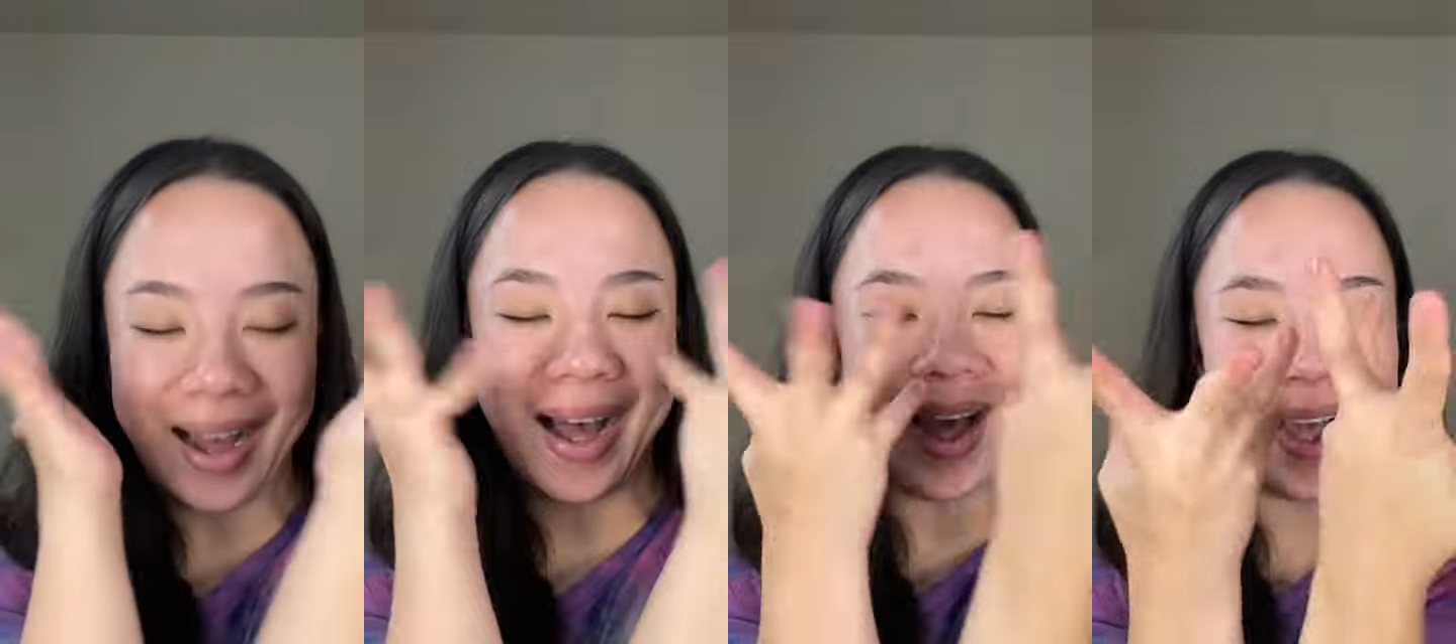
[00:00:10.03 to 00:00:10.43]

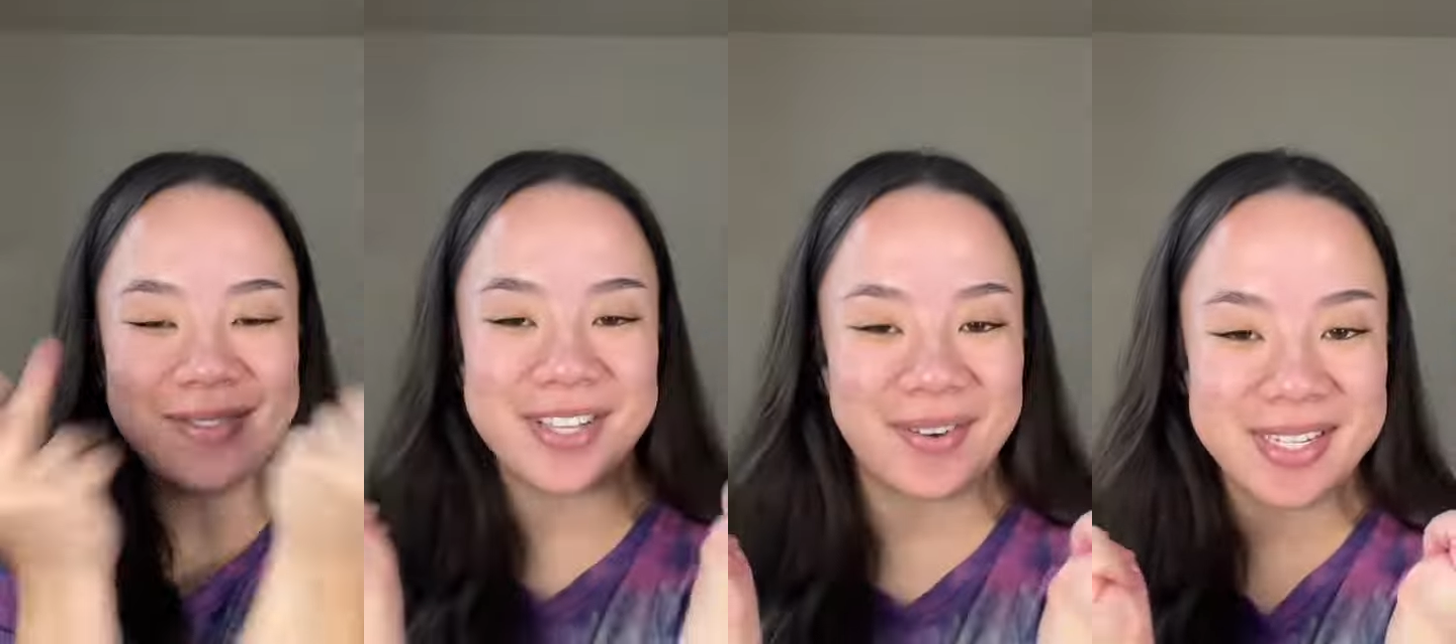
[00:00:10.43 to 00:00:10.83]
I'm
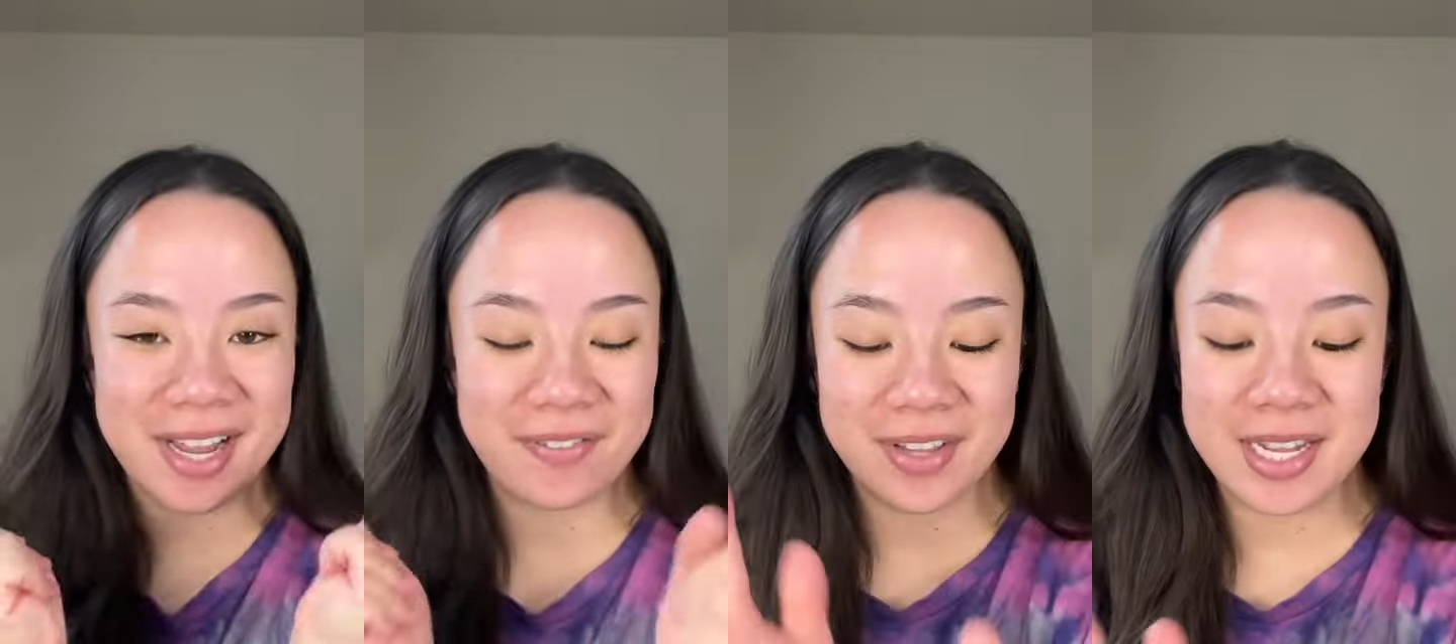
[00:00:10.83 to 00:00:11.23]
so excited
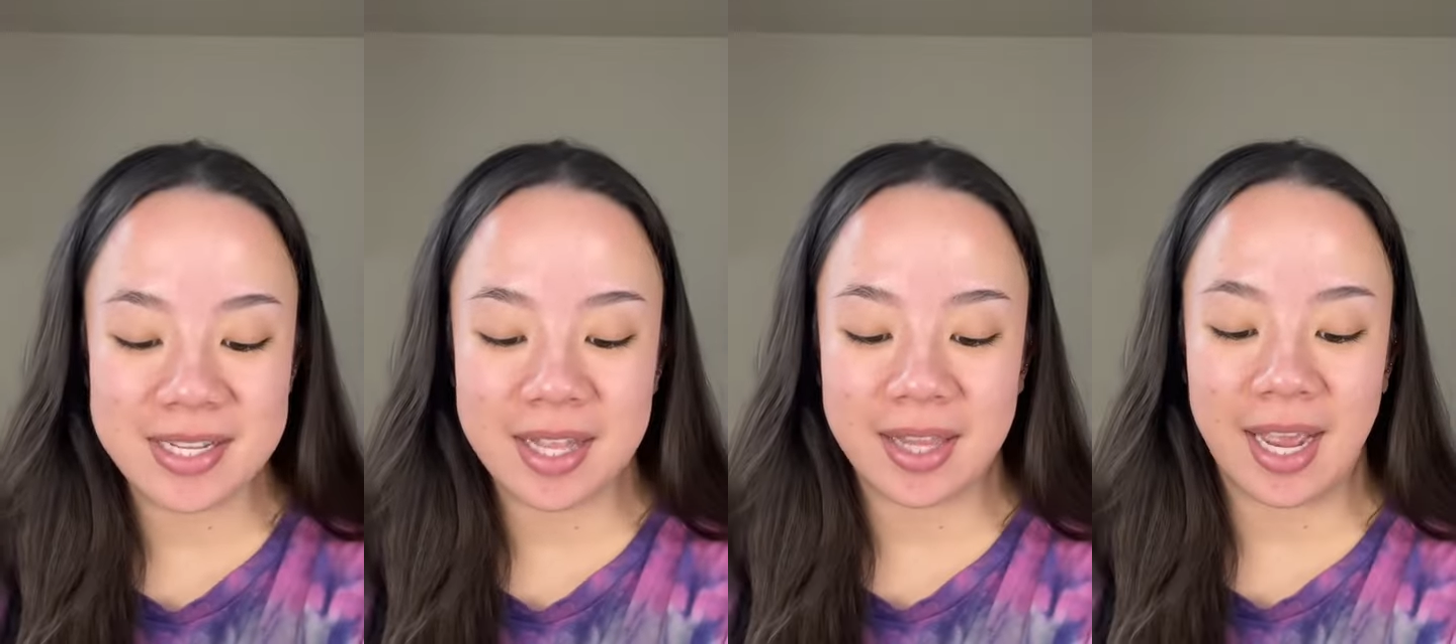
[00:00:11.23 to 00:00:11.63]
for this.
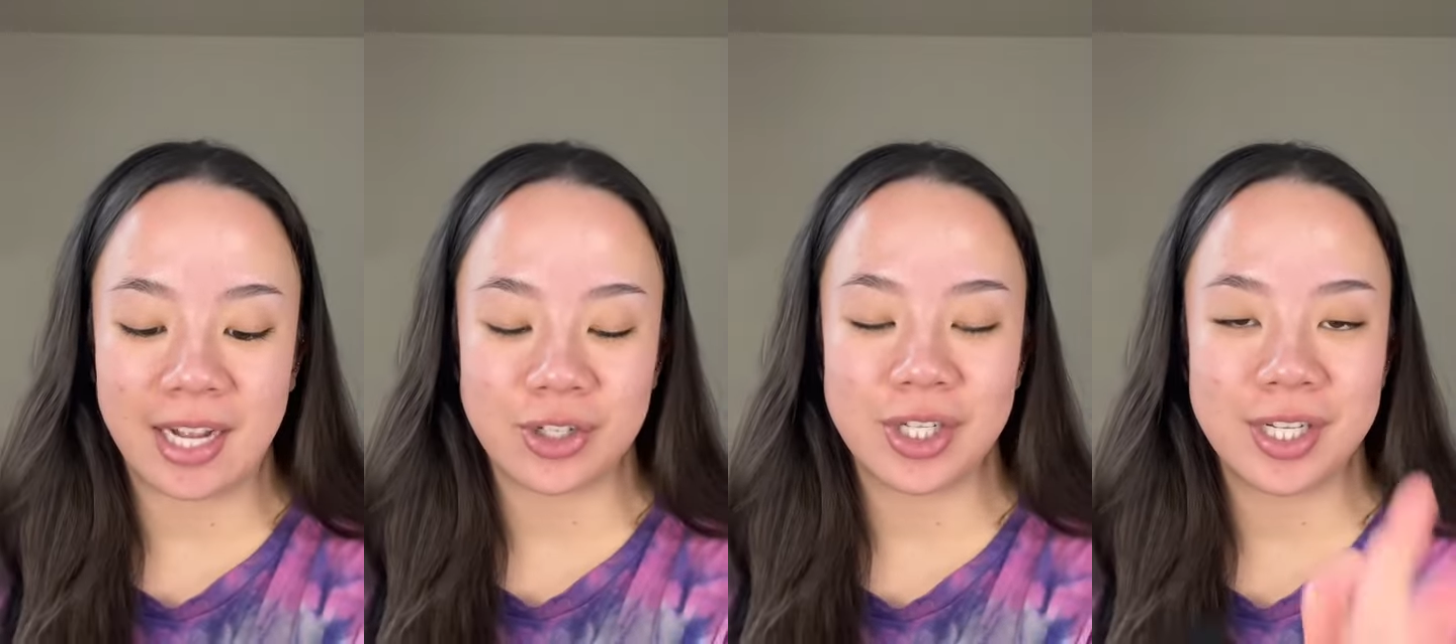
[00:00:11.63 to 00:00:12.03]
They
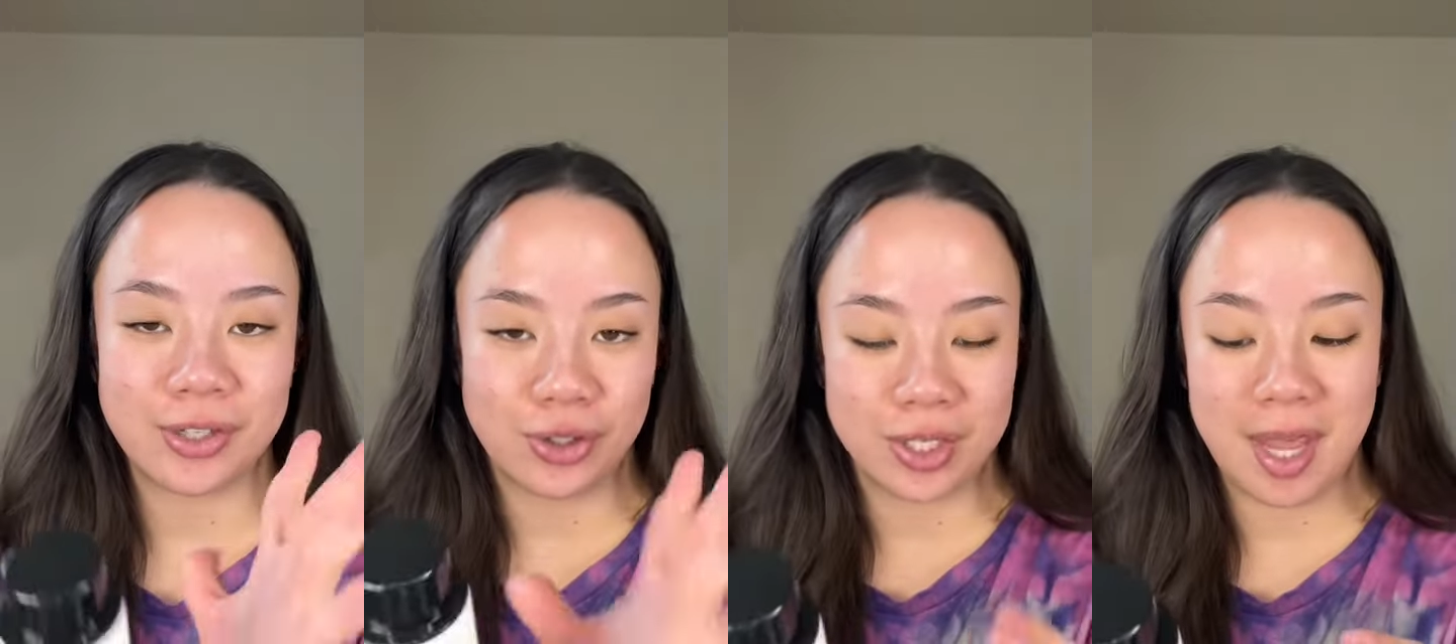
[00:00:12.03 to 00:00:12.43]
actually
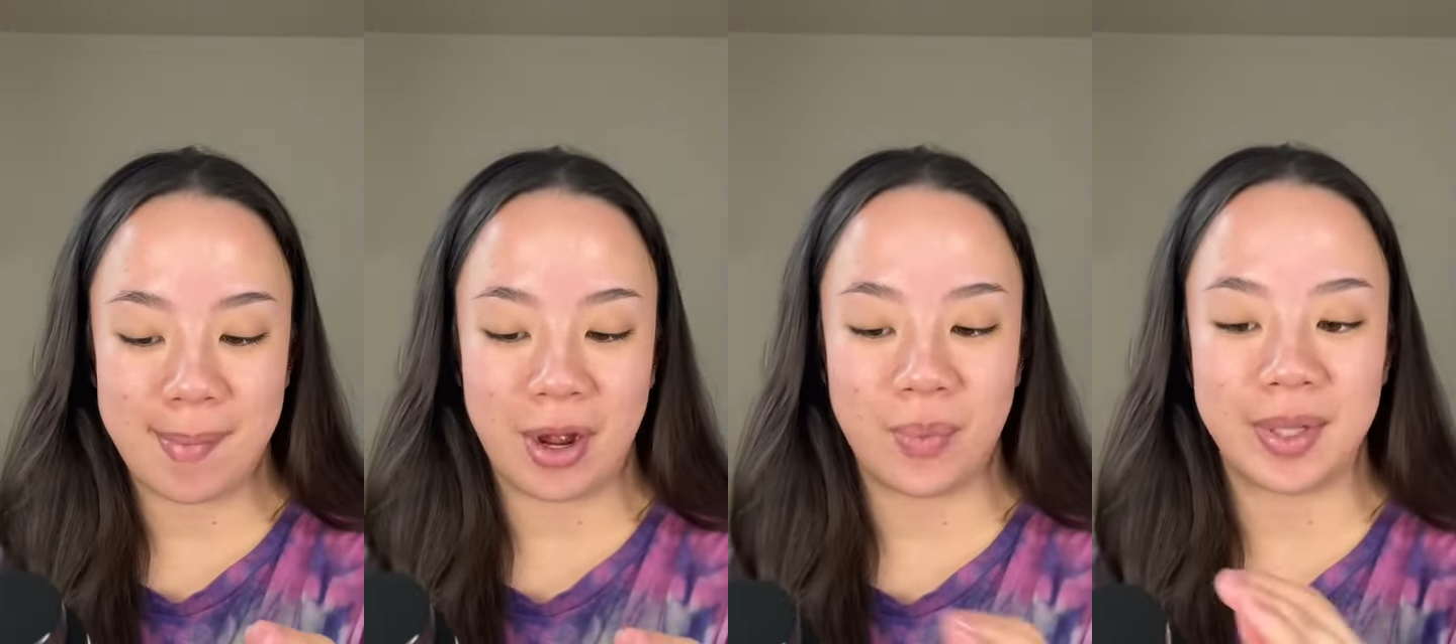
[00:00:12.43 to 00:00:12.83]
just came
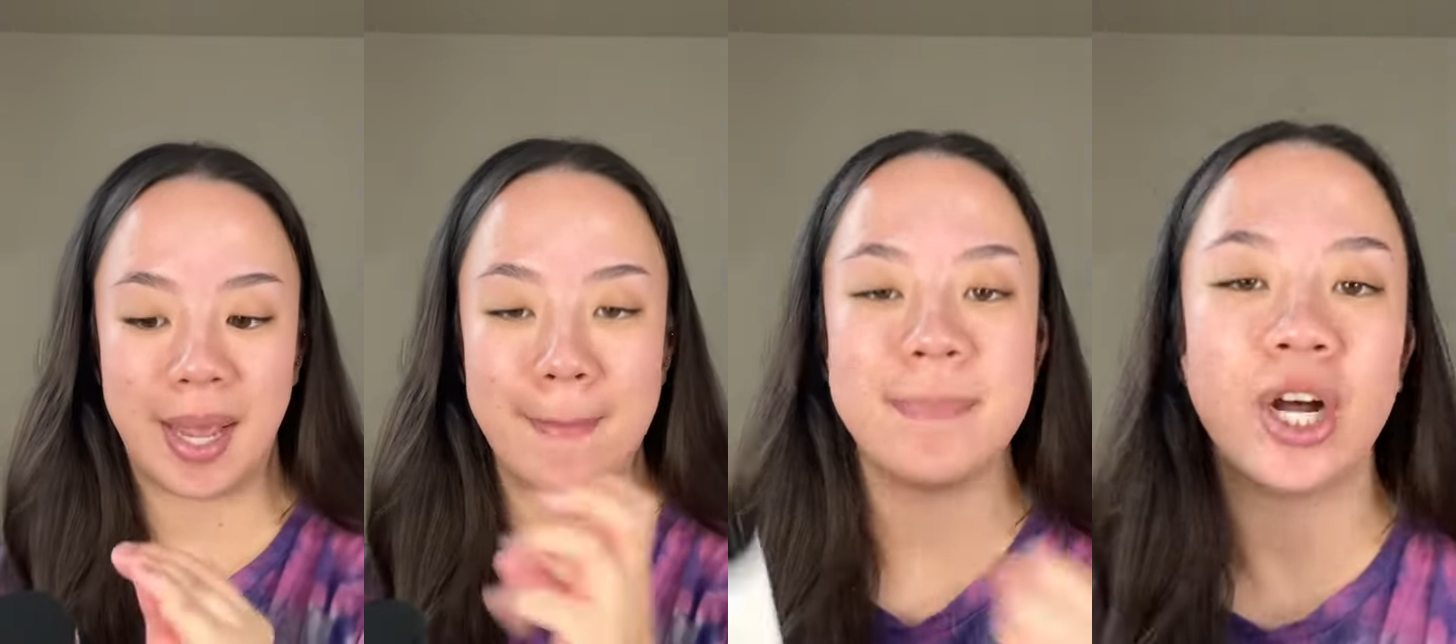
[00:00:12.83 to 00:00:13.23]
out with a
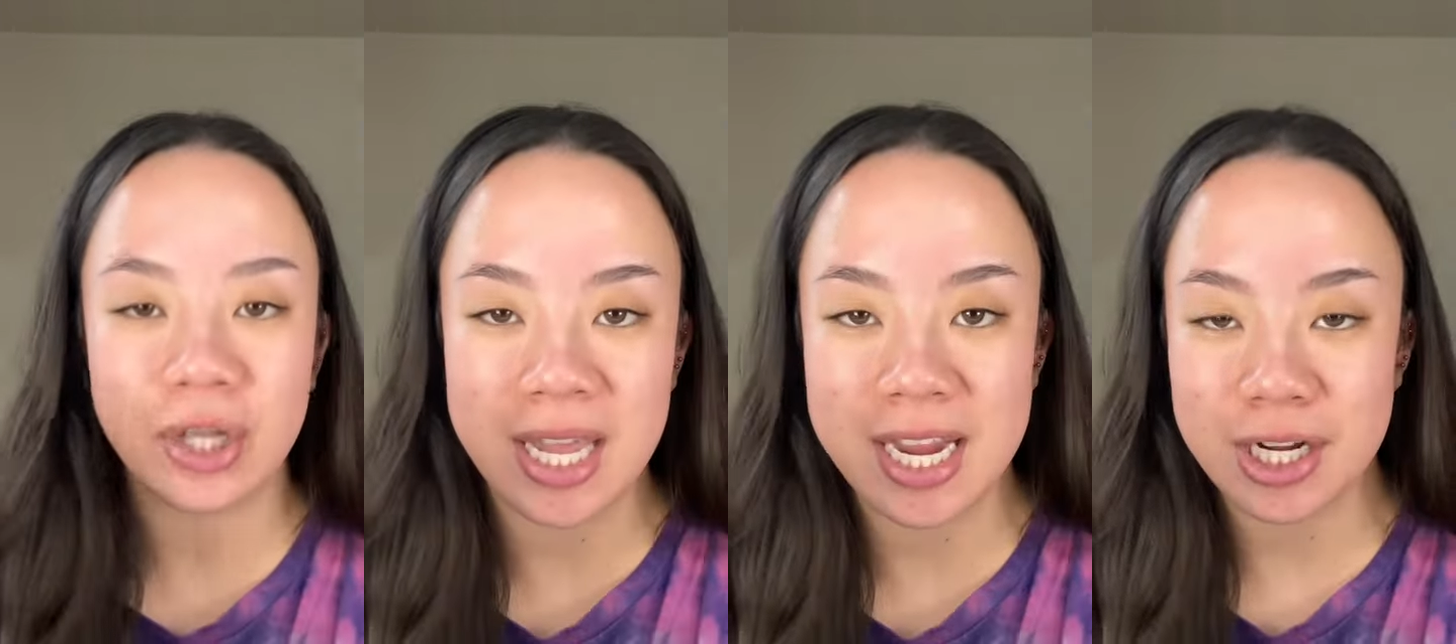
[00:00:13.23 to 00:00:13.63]
milky